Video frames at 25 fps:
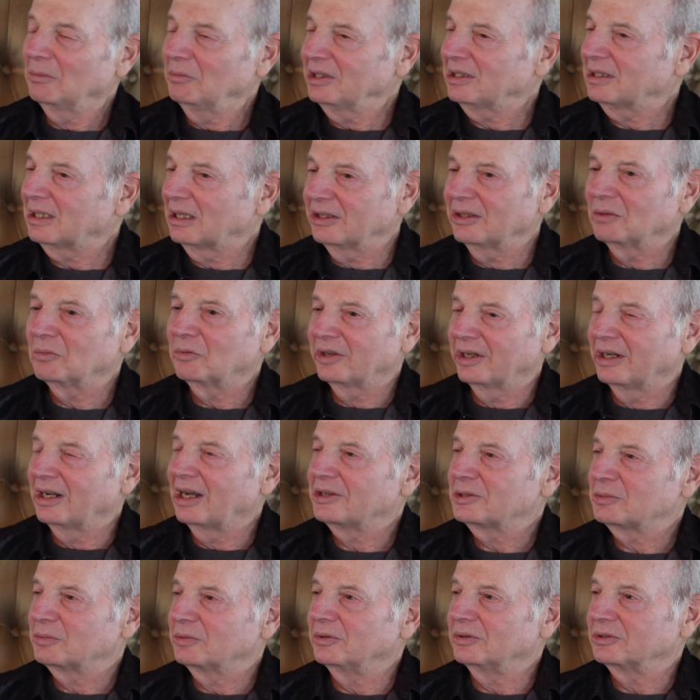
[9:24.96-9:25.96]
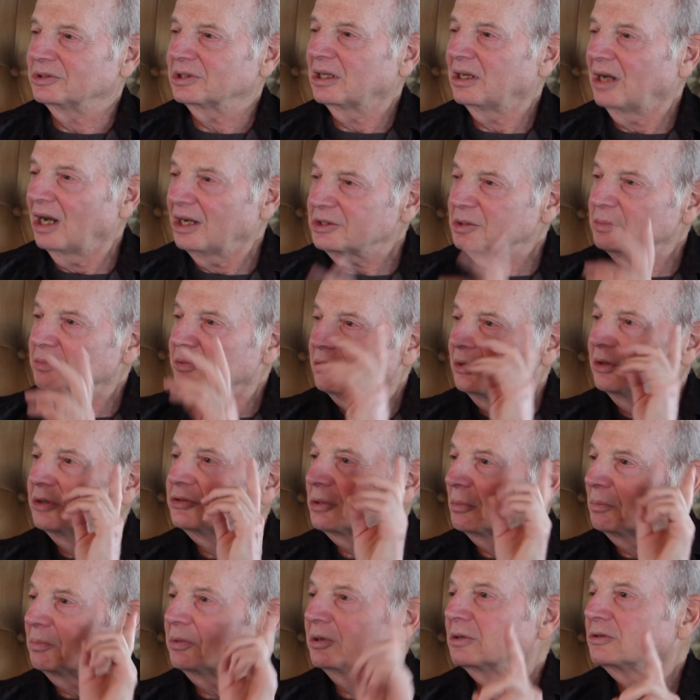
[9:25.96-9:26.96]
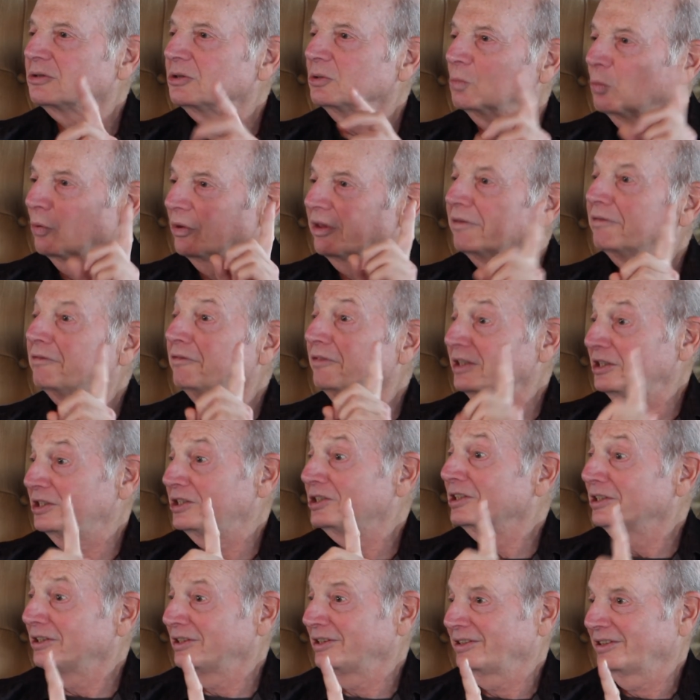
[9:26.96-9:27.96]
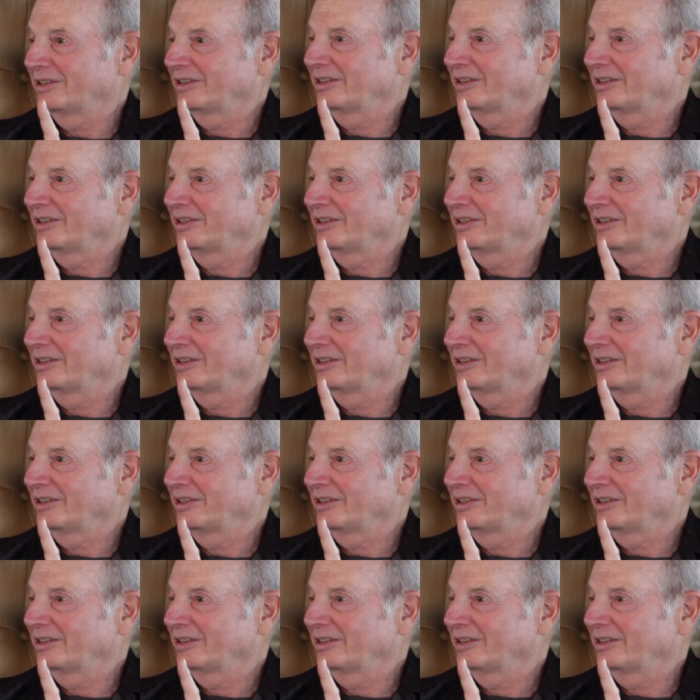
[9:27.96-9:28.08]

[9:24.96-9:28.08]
let me tell you yeah. what an entrepreneur is. An entrepreneur is a person with a vision